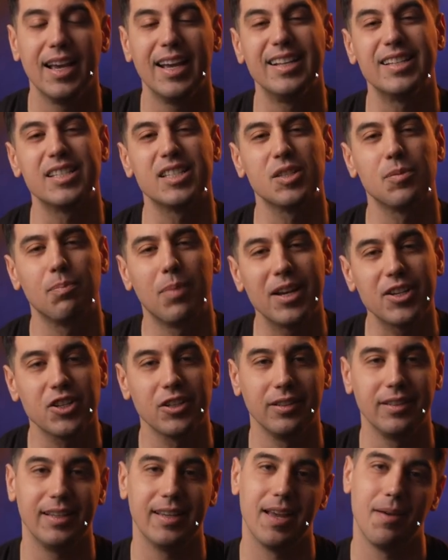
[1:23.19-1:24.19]

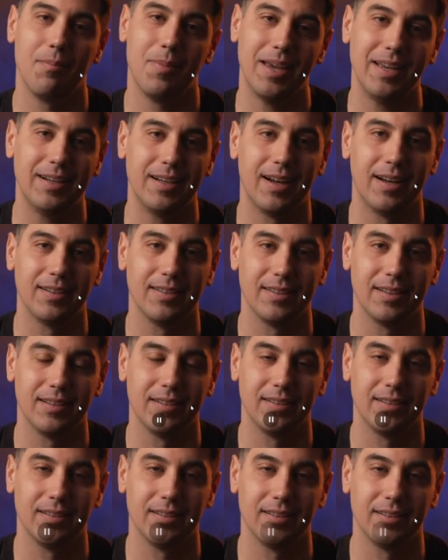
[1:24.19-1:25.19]
especially campaign content.
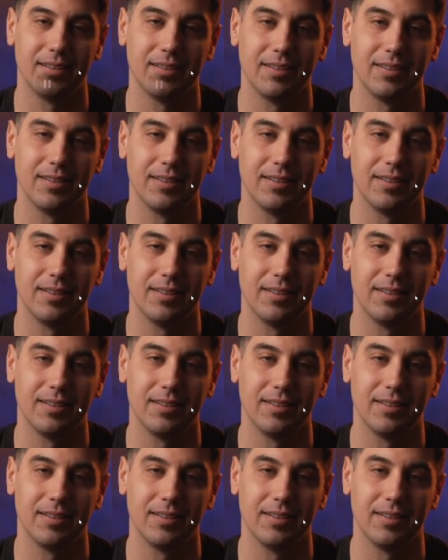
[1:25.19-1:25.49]
Dude.